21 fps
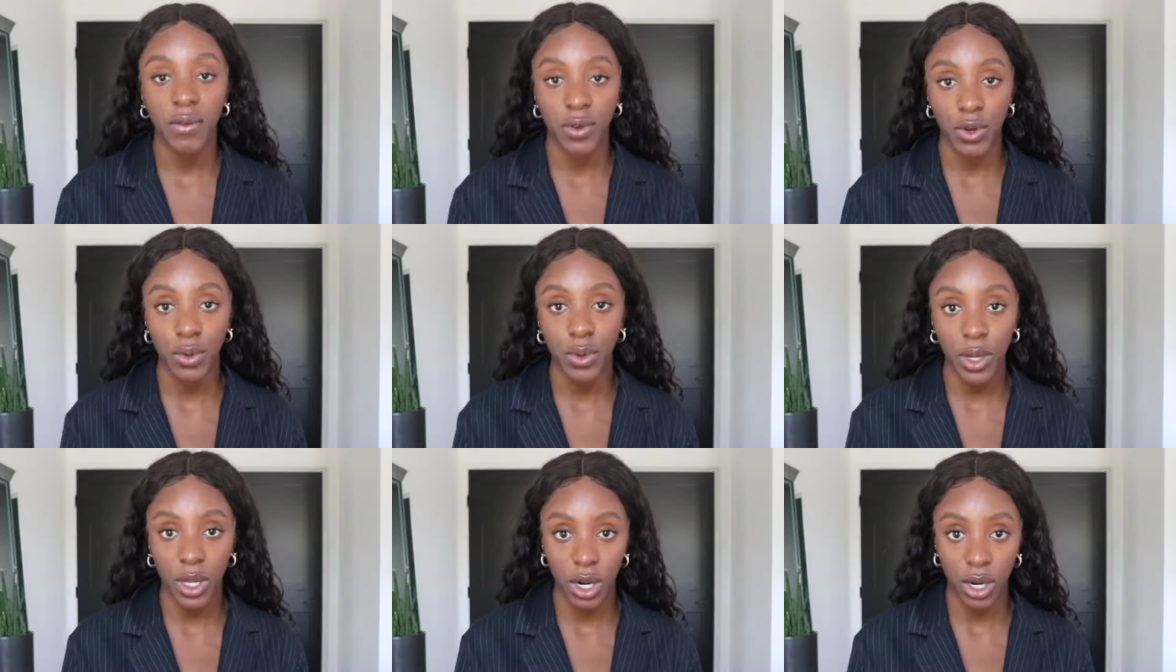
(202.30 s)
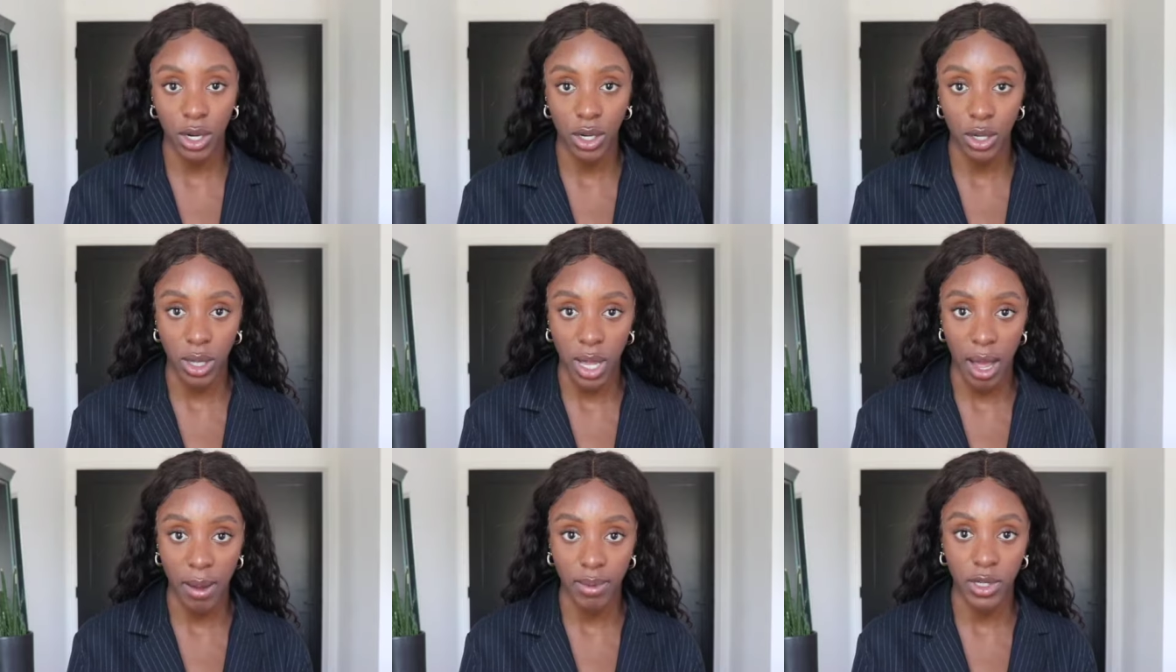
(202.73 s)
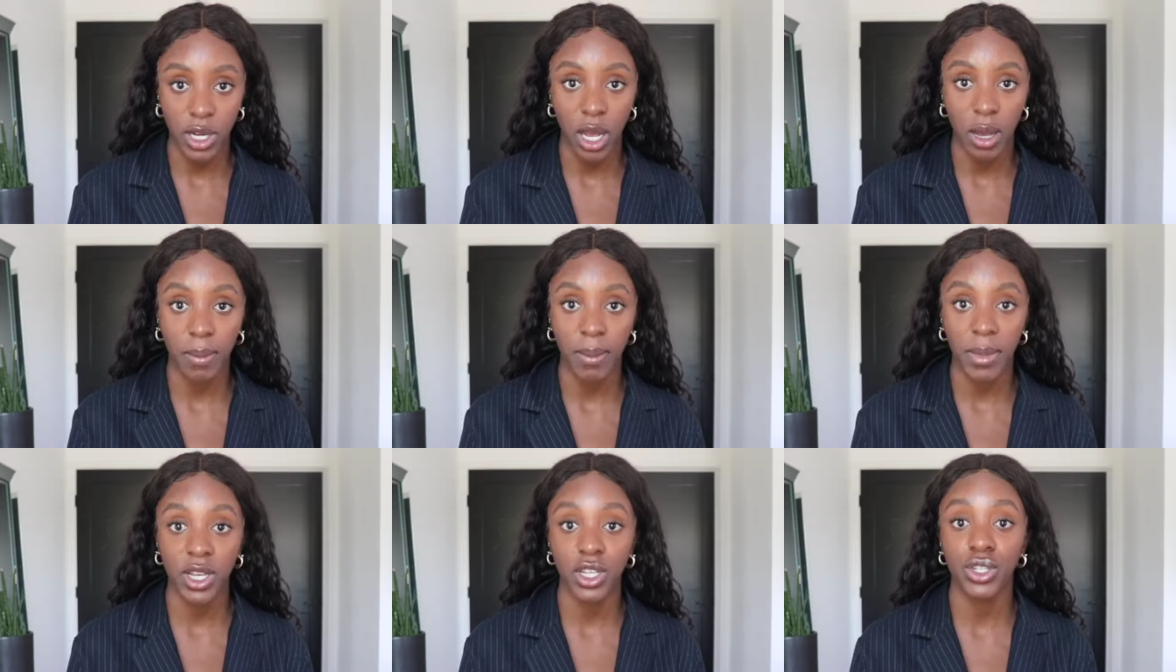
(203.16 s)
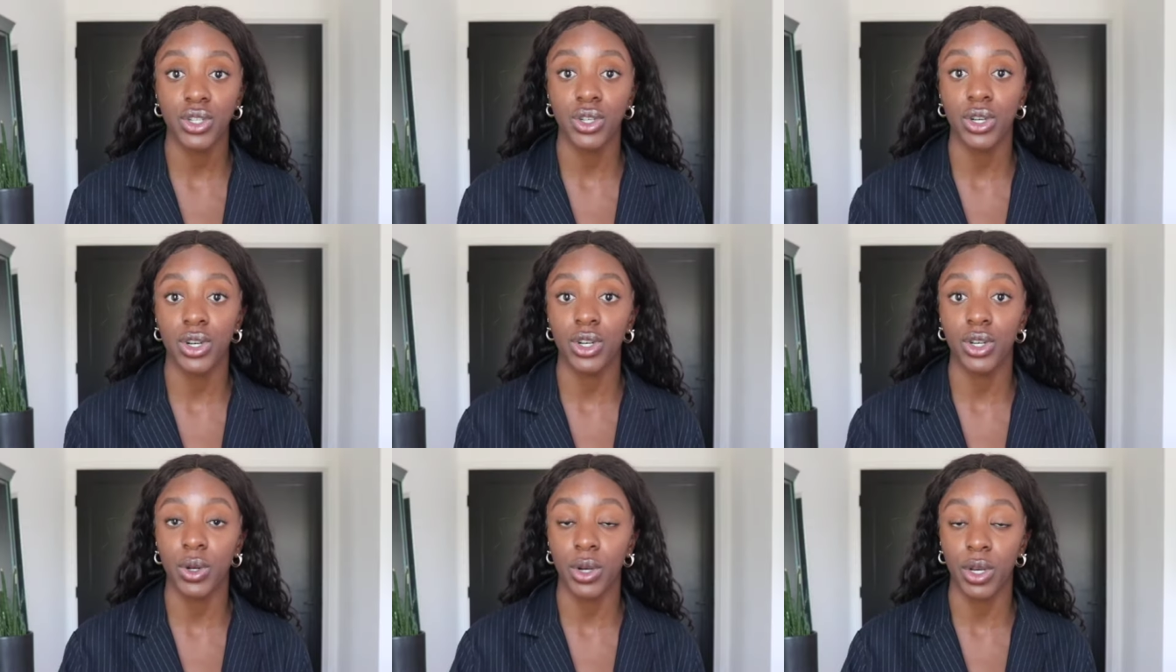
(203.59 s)
If you're doing it on your laptop, make
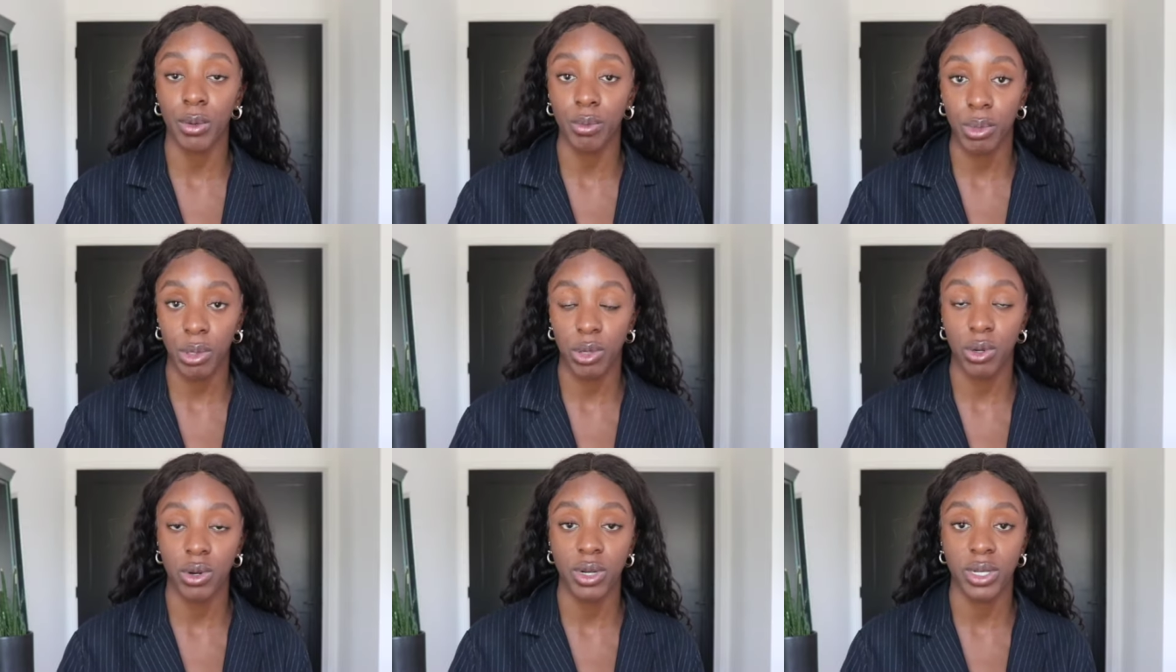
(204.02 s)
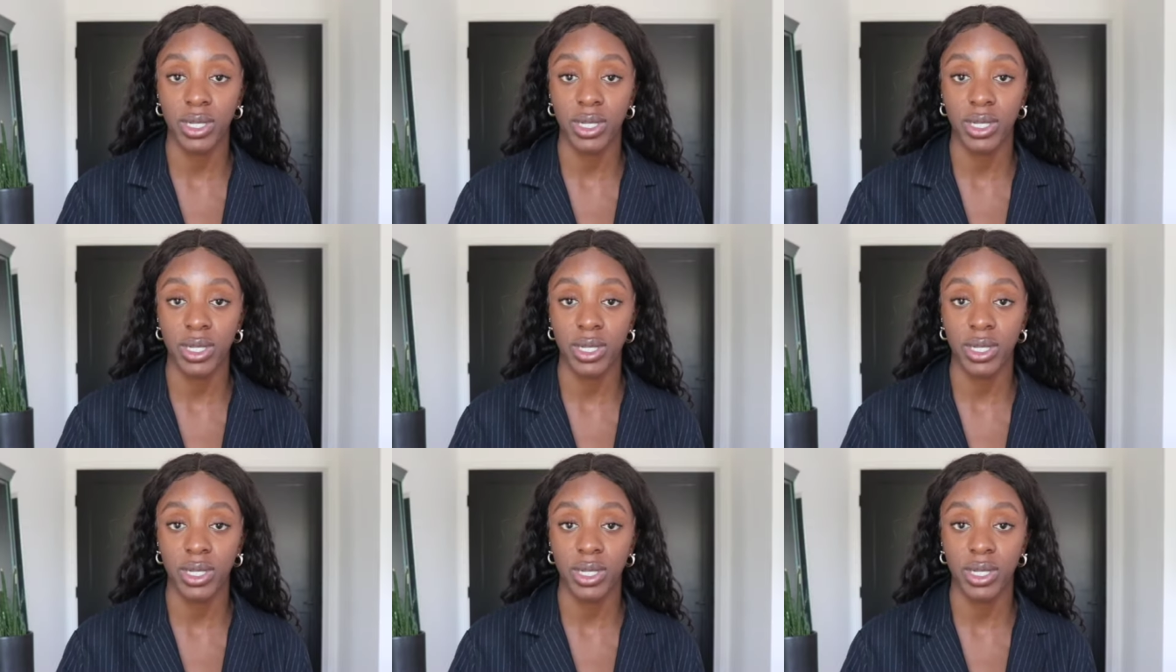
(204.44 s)
sure your computer